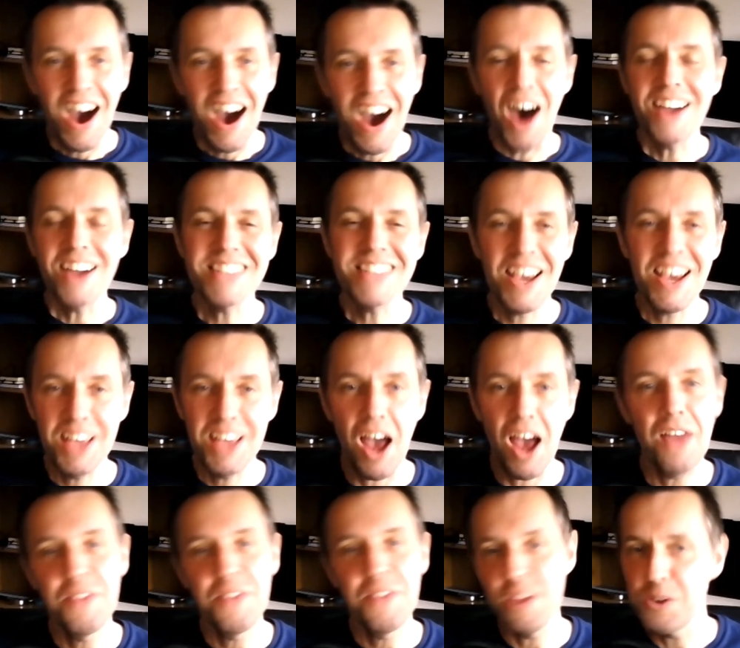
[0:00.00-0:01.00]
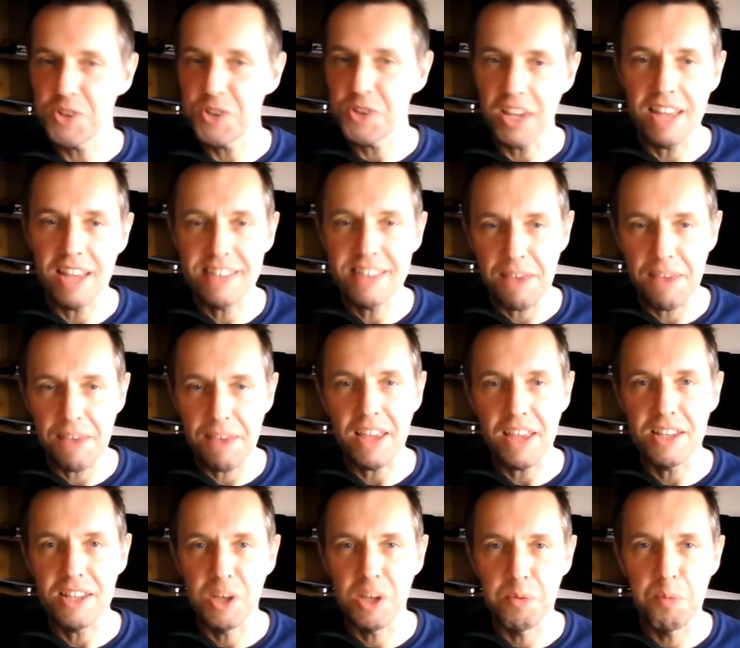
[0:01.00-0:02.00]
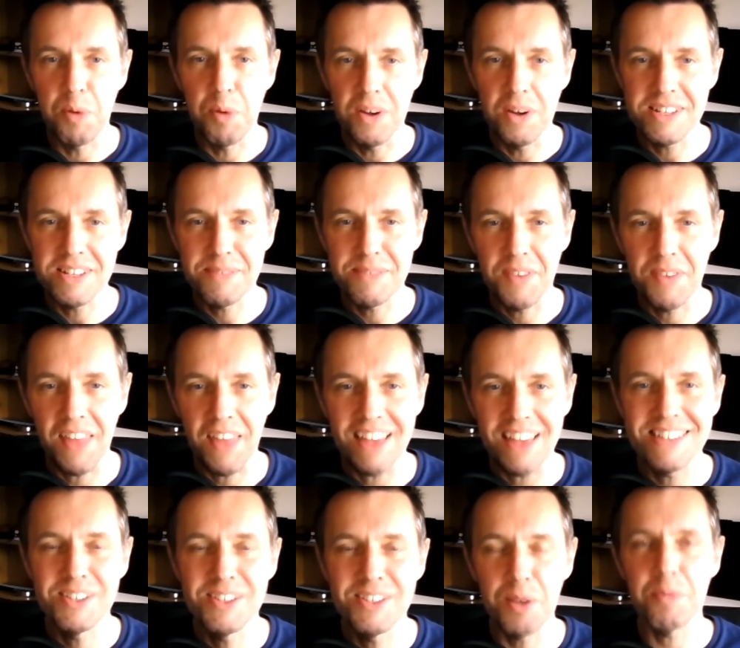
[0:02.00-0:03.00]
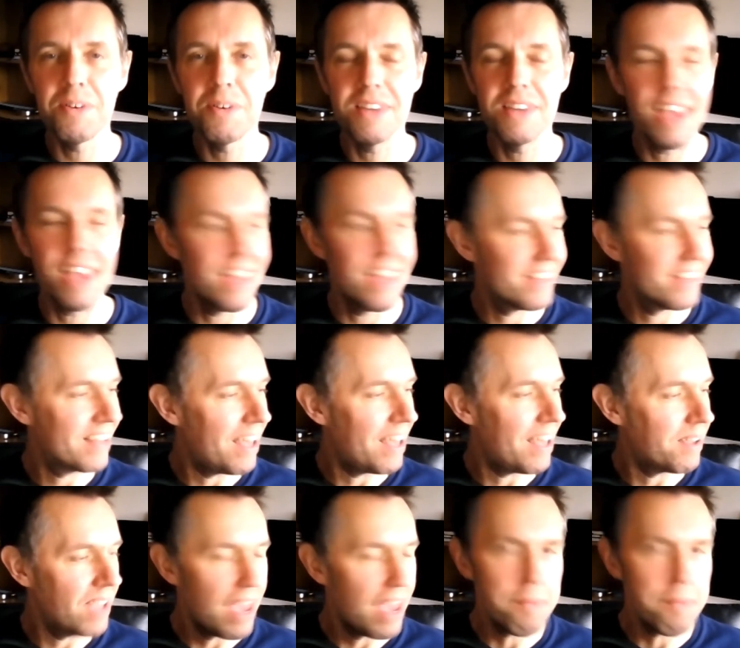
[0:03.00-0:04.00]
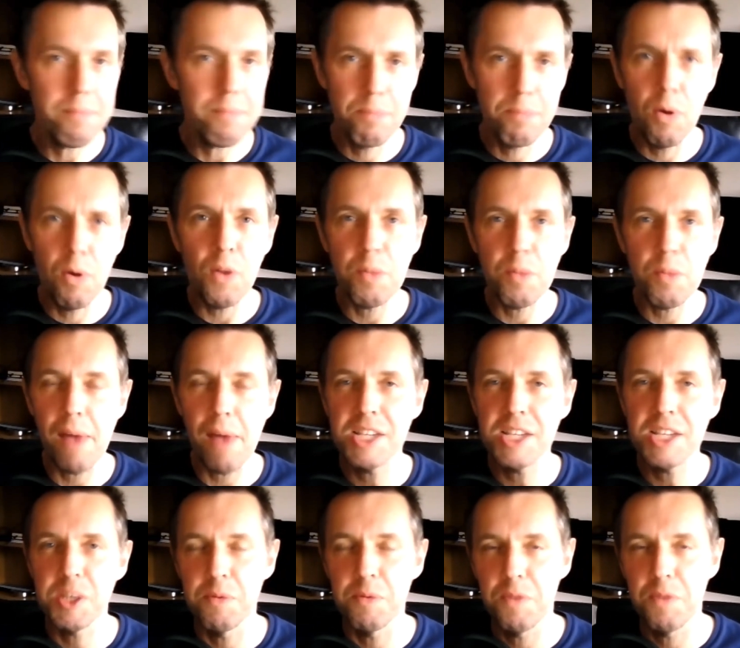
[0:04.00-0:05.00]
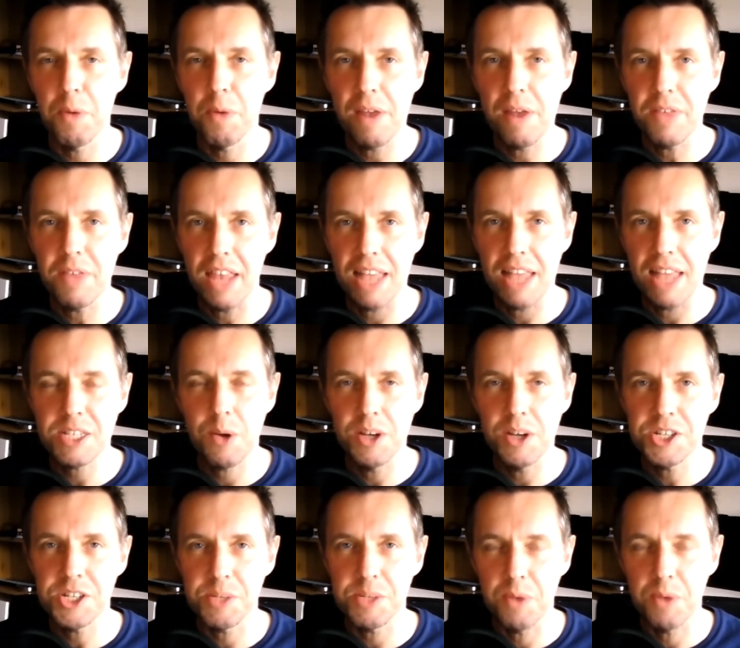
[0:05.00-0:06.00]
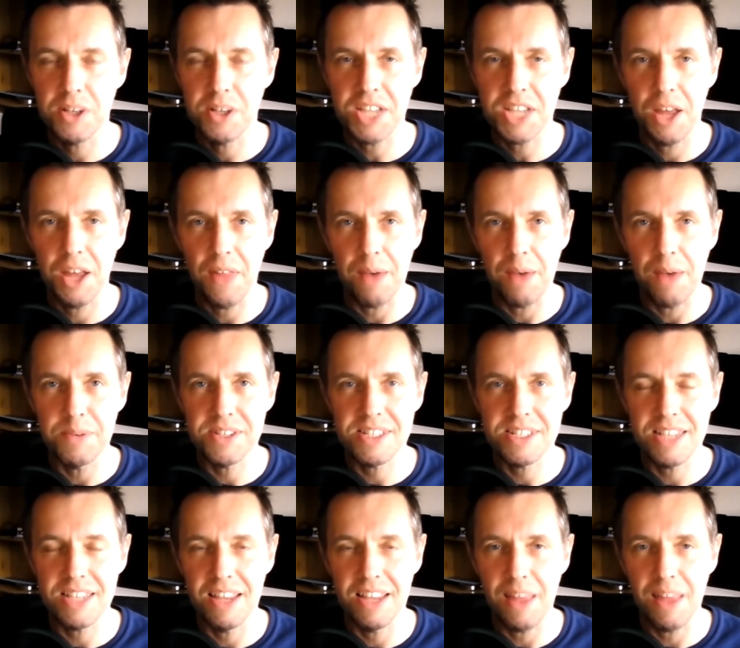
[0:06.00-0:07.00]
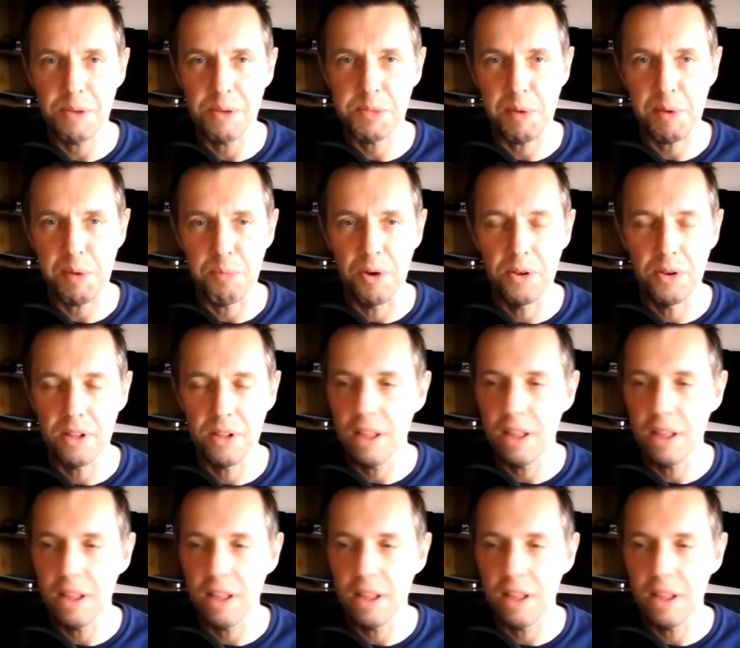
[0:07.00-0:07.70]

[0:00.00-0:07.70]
I don't. I think you should definitely get double points for that. Double, yeah, more than makes up for whatever the last question was. I know that was a bit brutal.